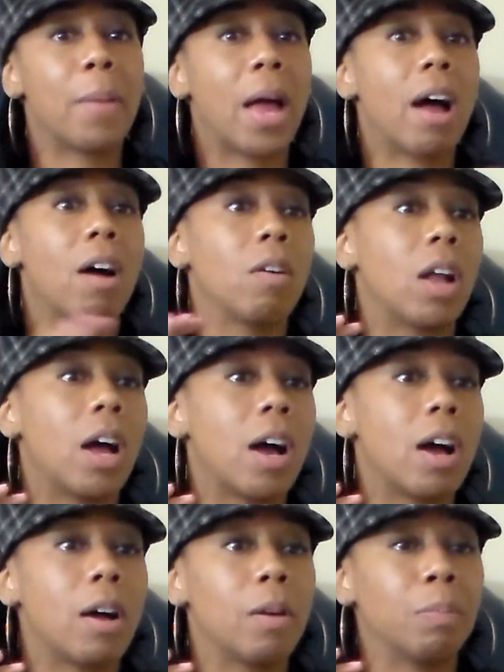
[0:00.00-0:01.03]
about
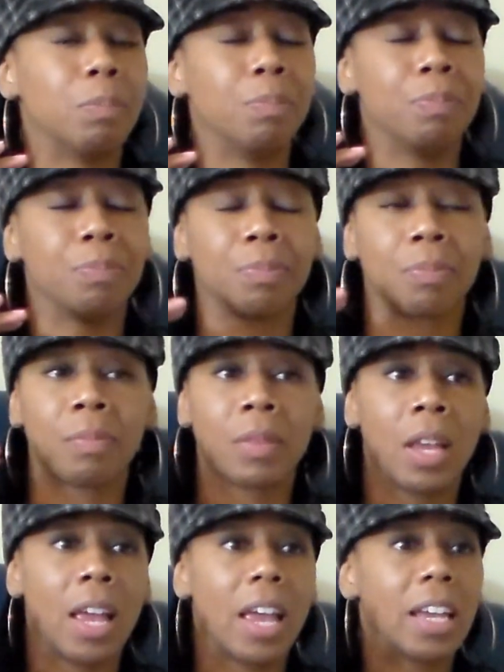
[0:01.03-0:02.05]
um,
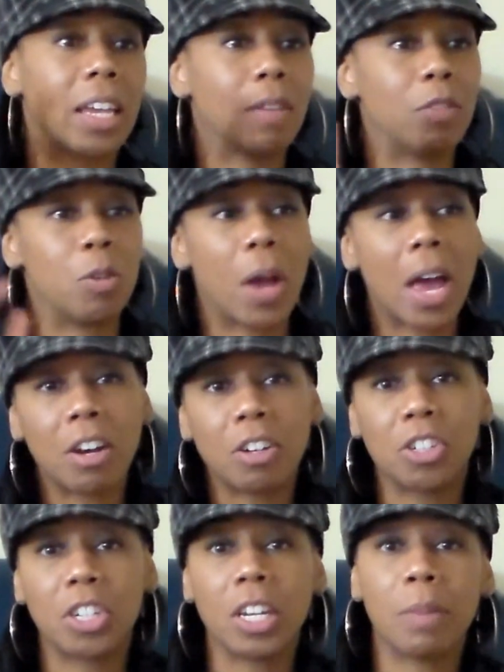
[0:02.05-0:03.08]
it giving you
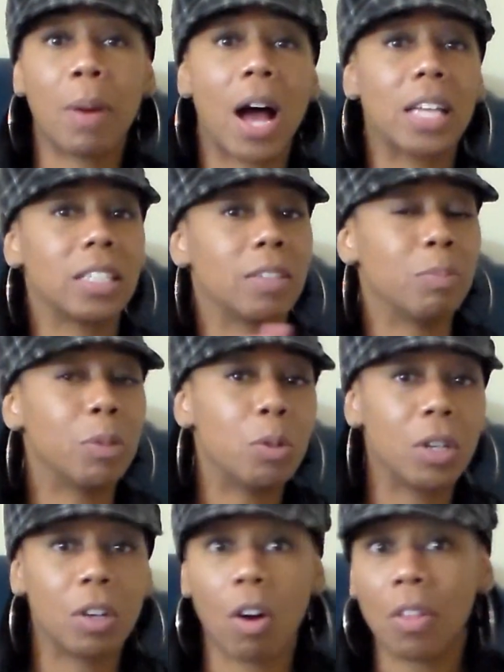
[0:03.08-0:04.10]
energy, positive
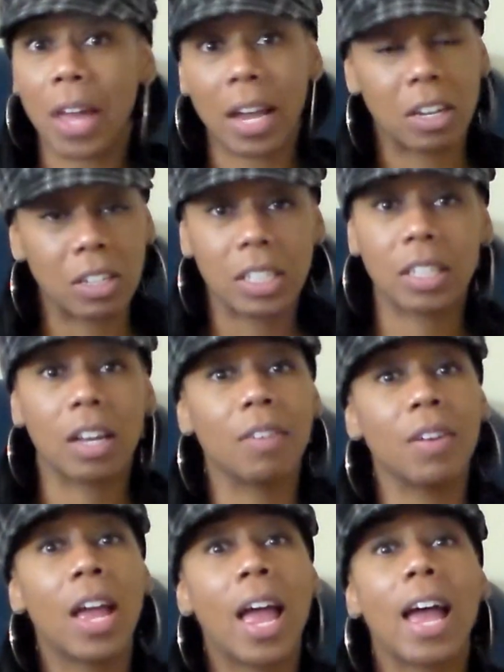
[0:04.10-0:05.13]
mood, and all that good
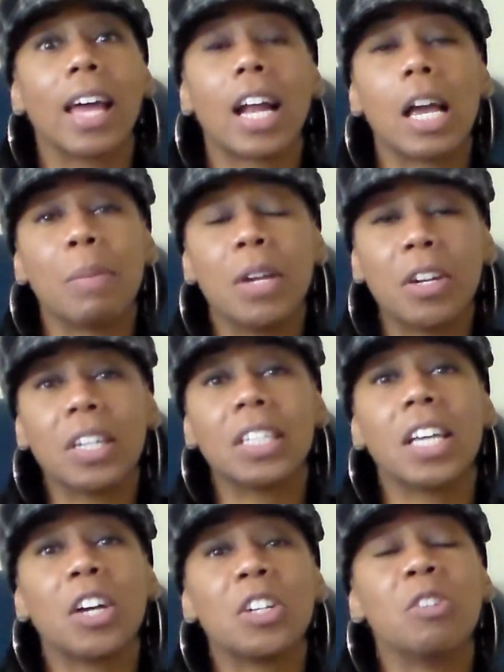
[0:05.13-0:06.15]
stuff. And I'm here to
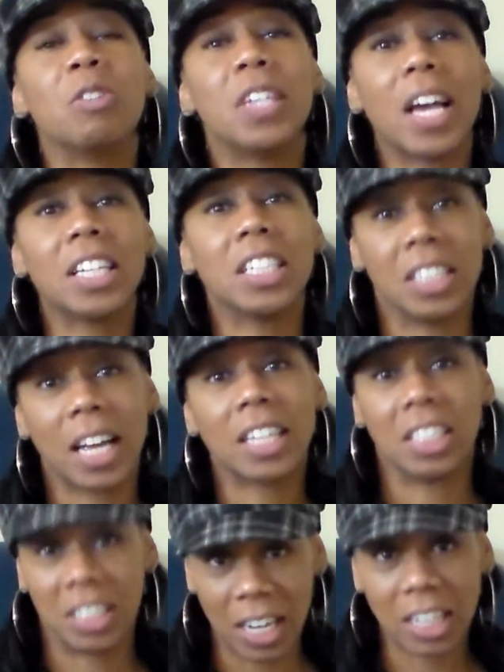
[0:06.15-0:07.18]
tell you yes,
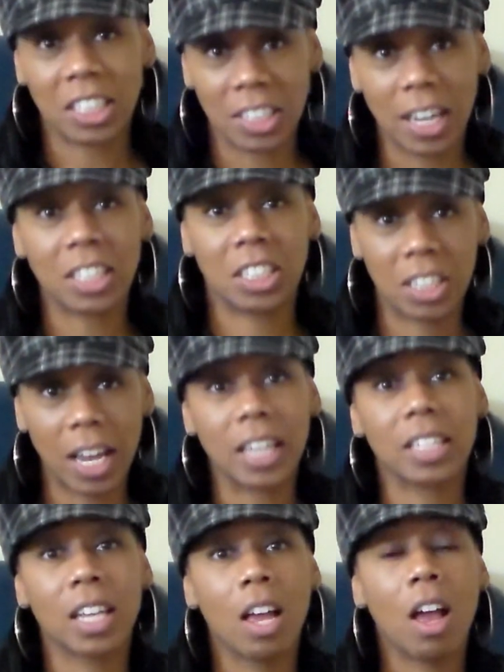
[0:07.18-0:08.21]
yes, yes, yes,
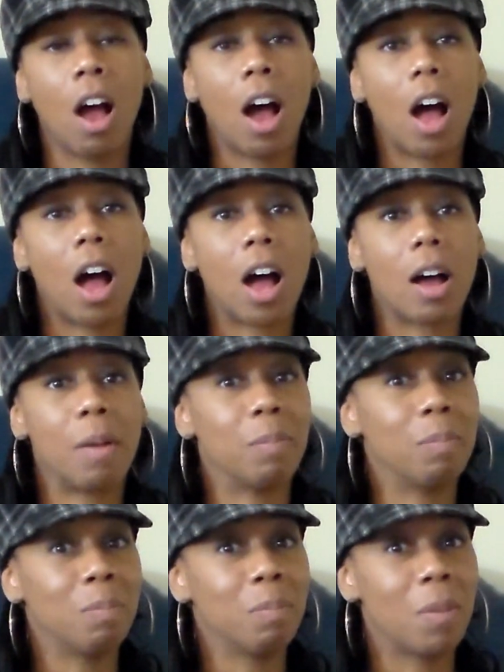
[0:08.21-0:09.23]
yes. Um,
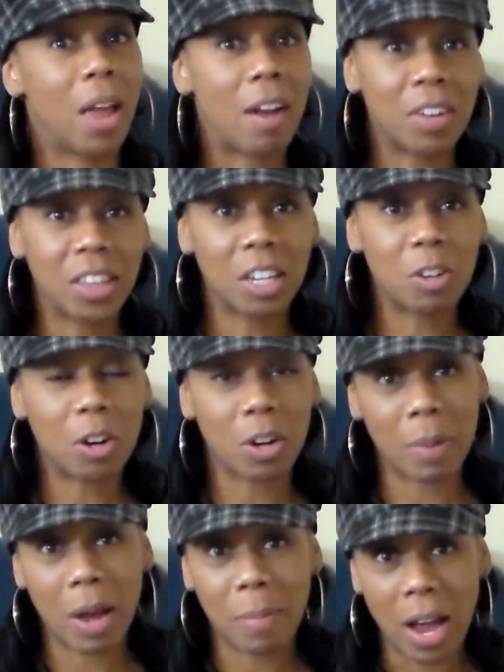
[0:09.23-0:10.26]
everything you heard
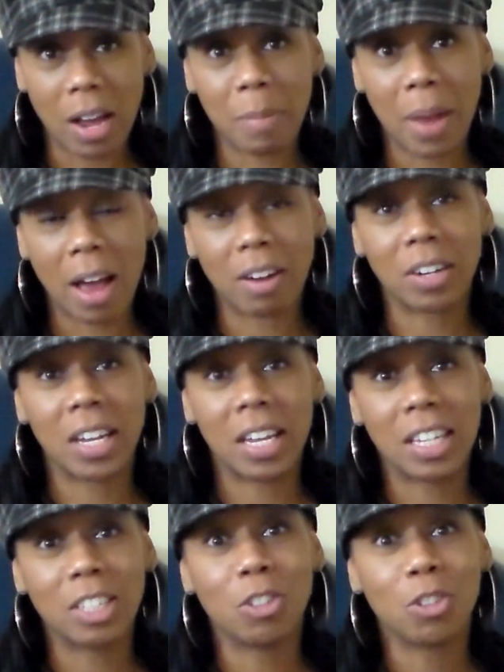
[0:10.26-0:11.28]
about maca powder
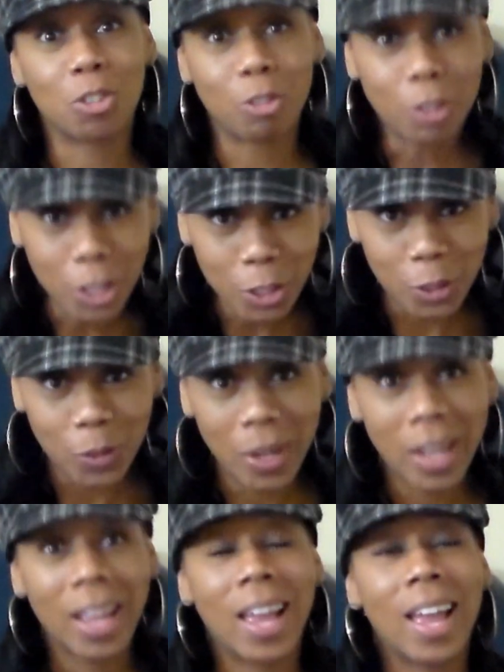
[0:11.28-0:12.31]
is true.